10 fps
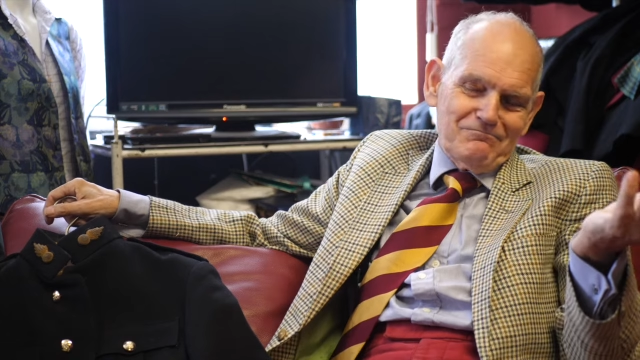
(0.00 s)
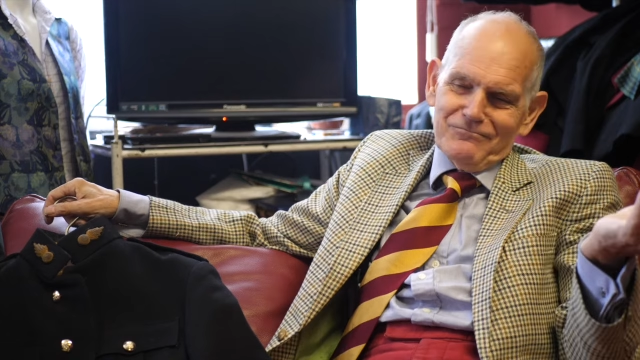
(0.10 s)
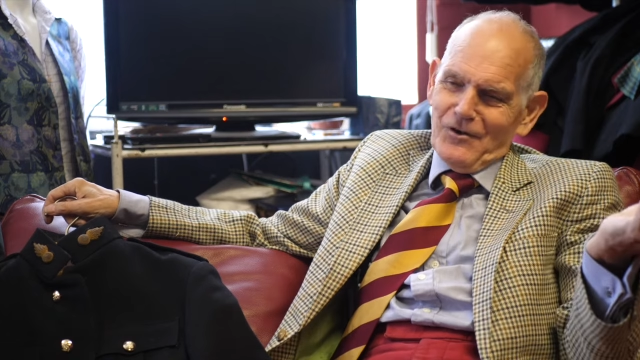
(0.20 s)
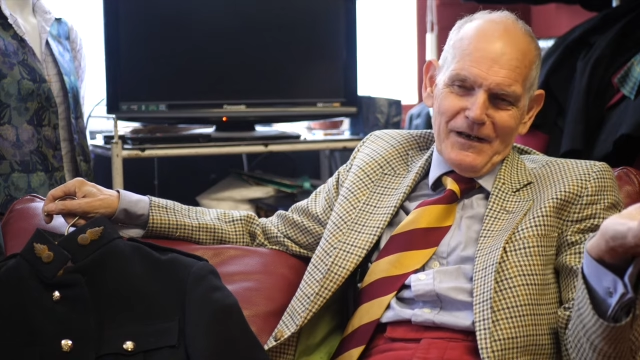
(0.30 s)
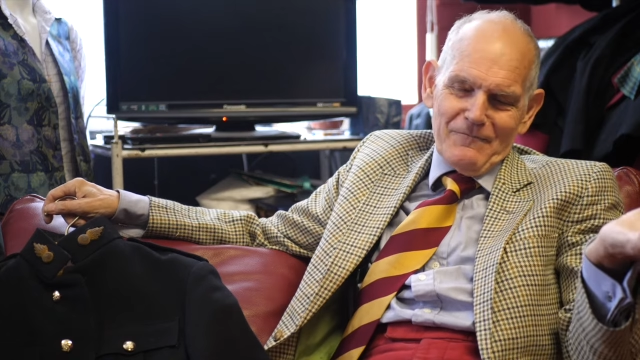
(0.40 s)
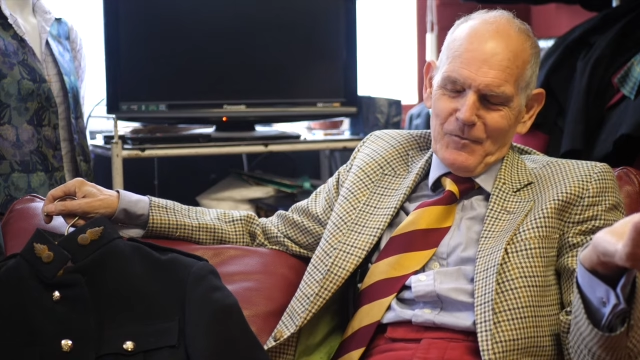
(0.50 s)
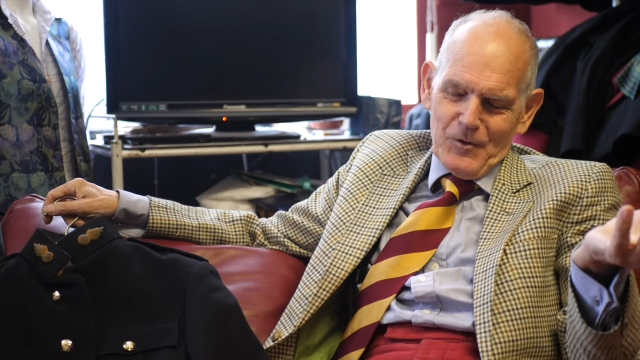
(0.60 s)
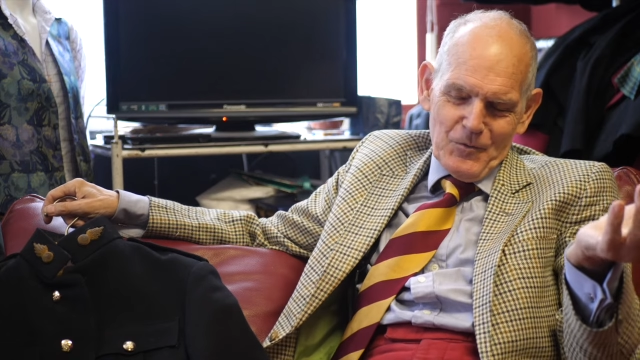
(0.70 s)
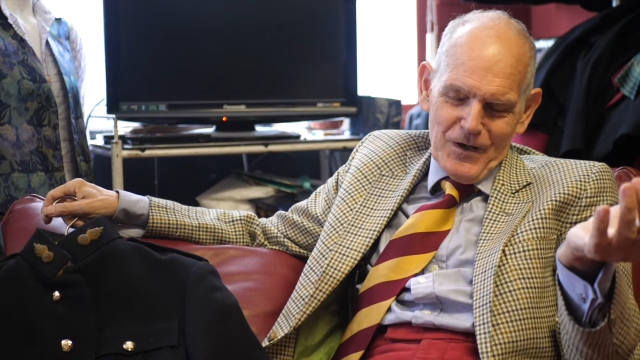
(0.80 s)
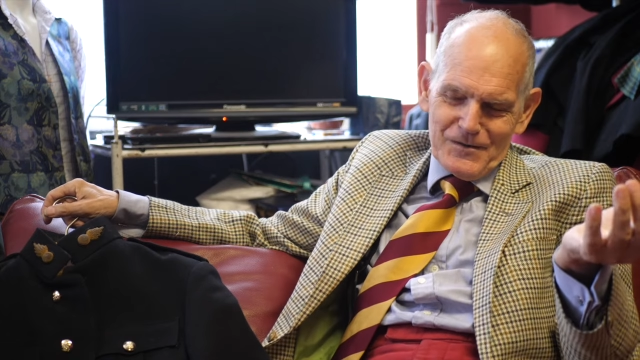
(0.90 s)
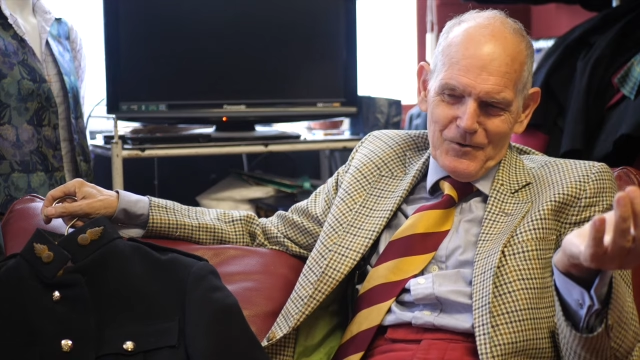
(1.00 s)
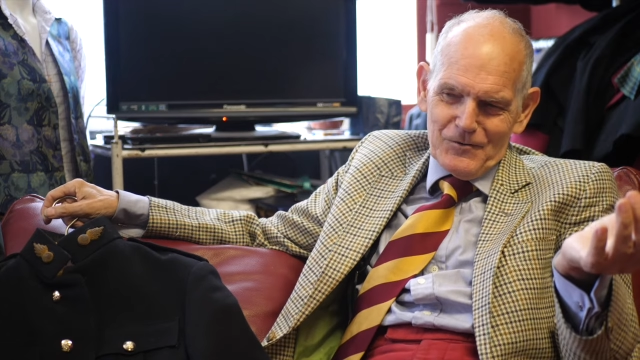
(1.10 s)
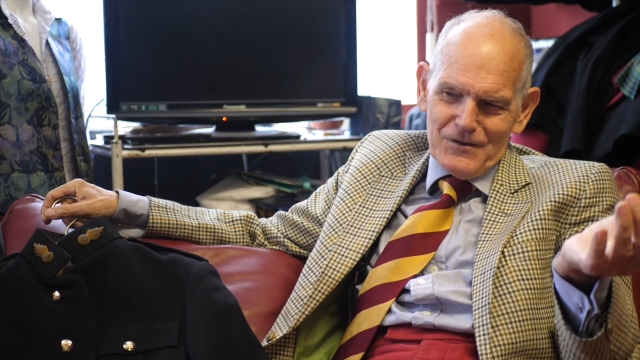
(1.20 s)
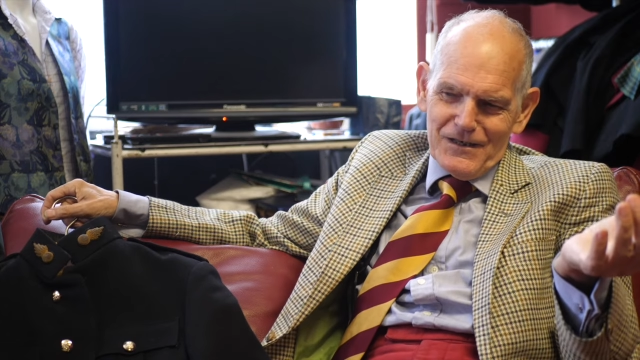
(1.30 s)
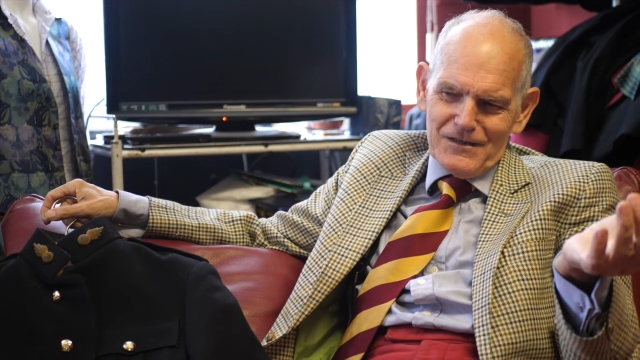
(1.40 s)
not everybody wears
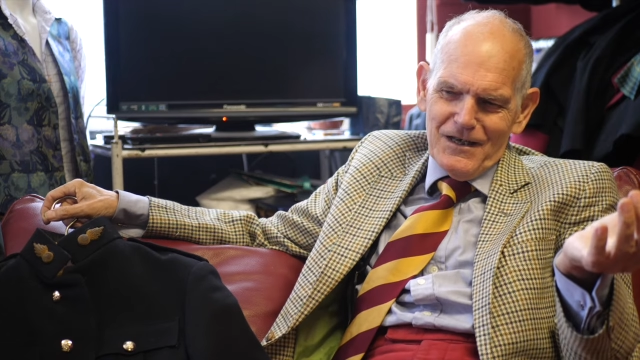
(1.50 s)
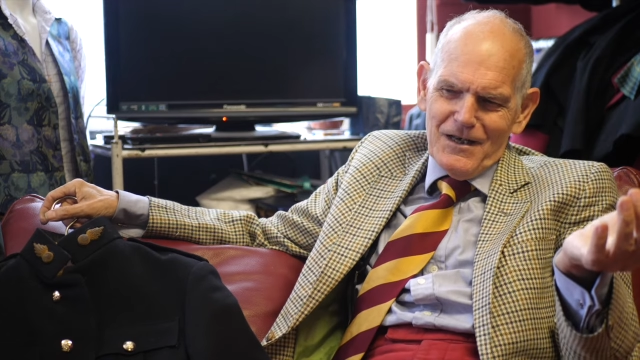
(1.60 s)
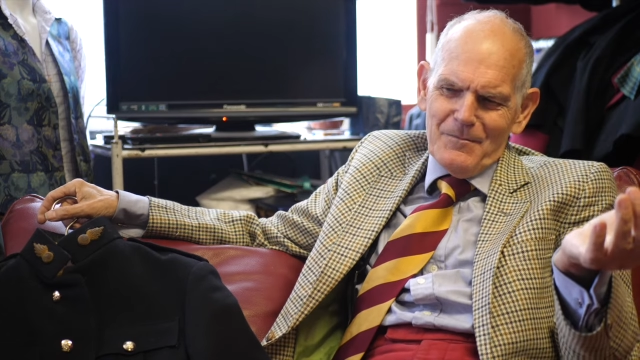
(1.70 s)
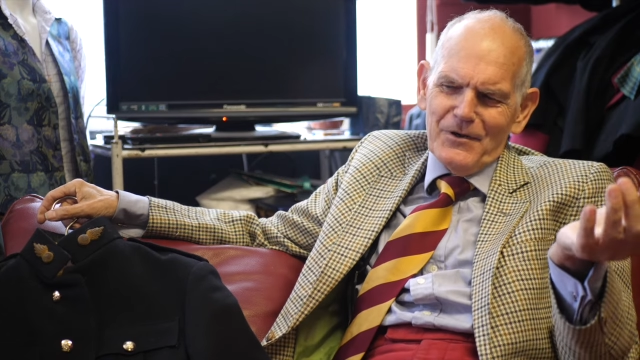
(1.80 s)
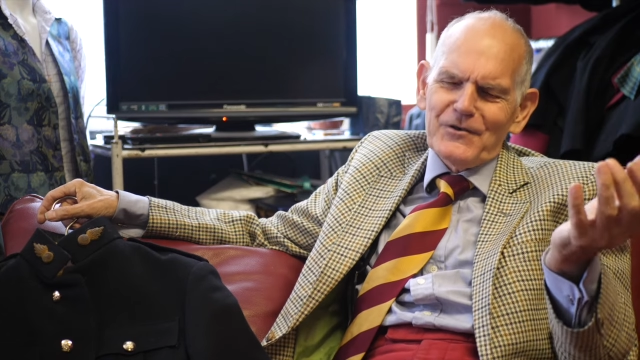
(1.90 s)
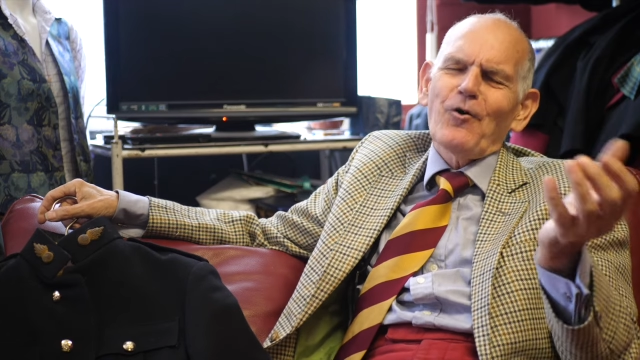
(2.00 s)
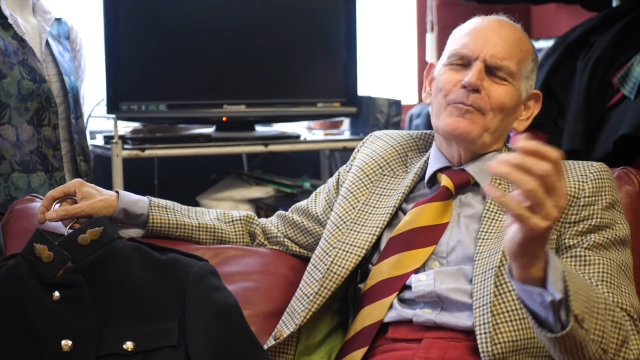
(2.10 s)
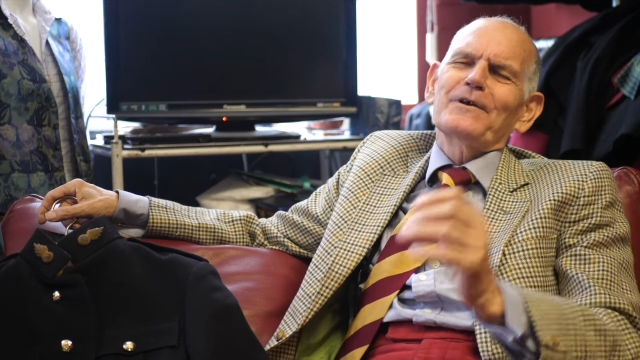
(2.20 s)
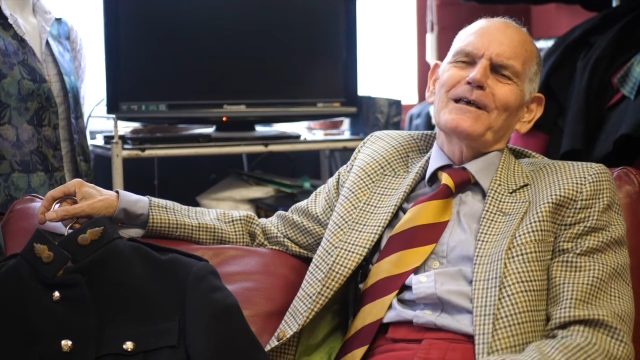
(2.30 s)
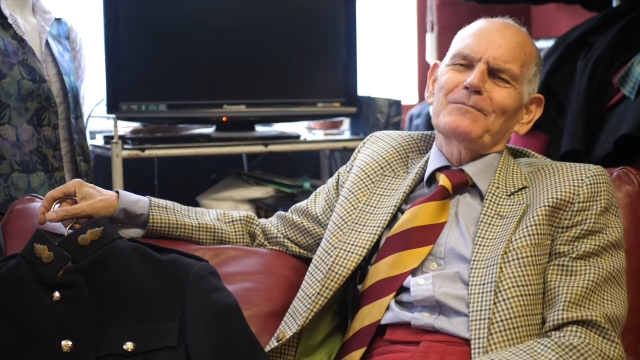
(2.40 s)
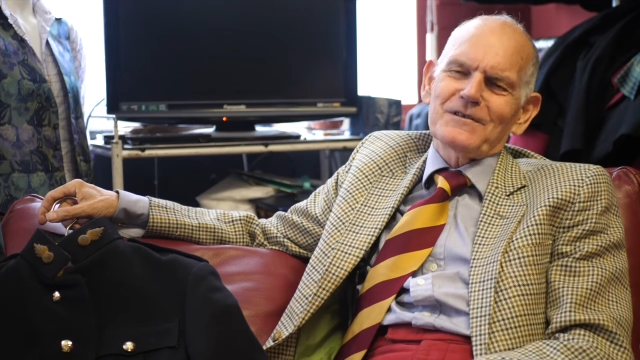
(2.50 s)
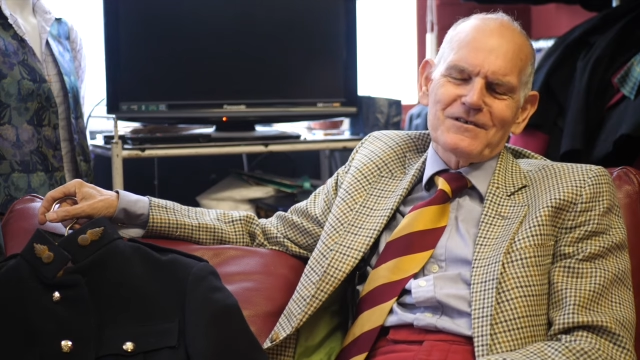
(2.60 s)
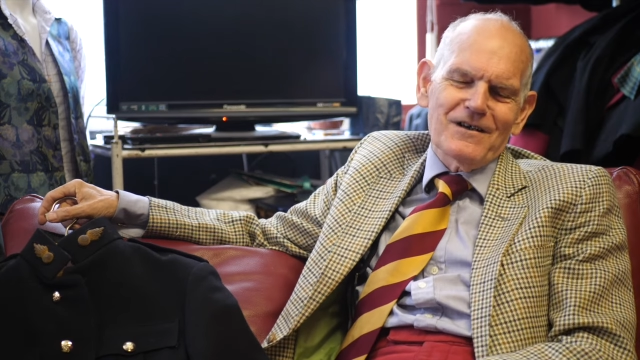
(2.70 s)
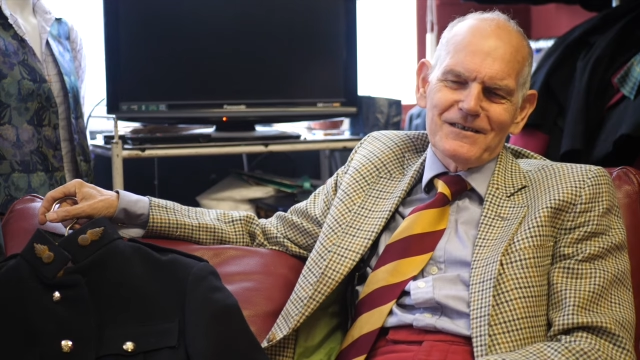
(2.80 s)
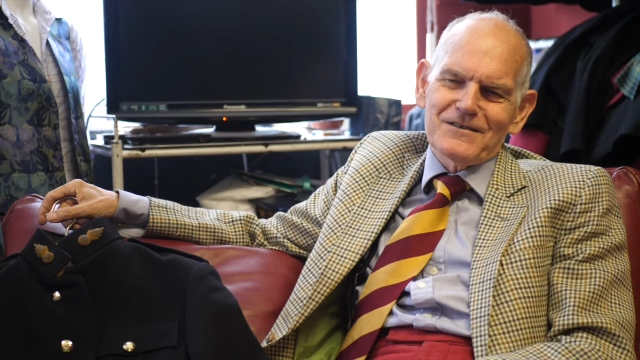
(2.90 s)
bow ties, but not being able to
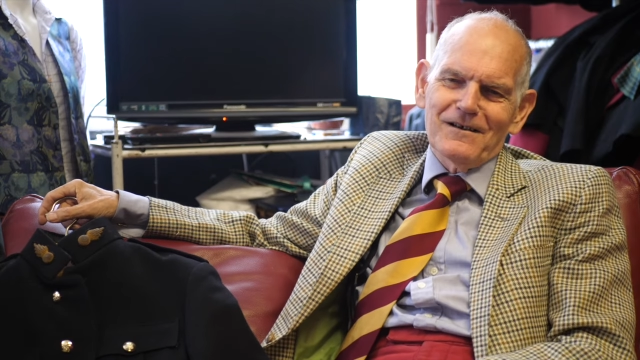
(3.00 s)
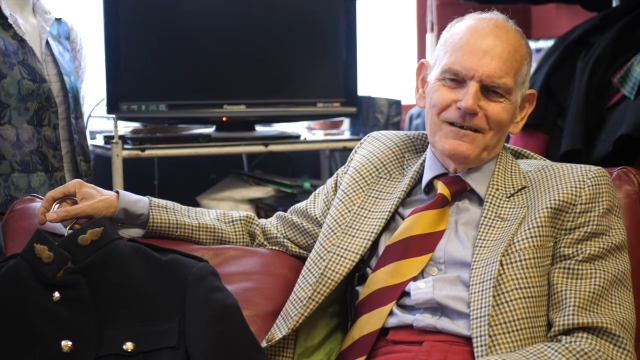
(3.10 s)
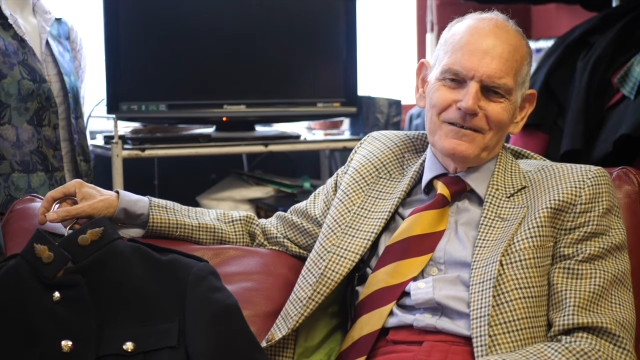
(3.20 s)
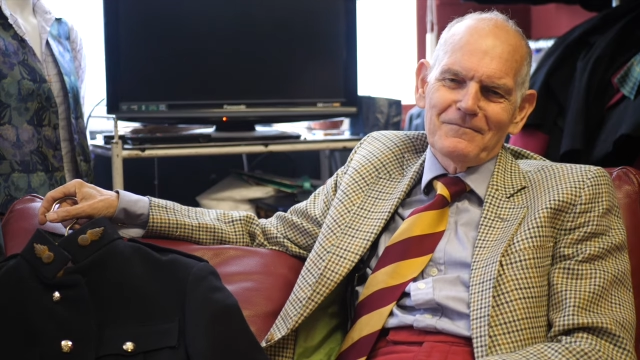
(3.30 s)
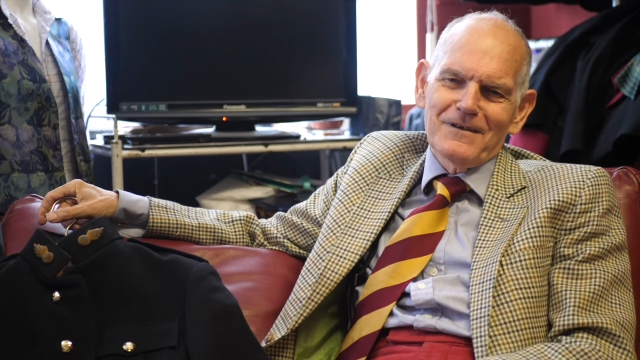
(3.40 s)
tie a tie,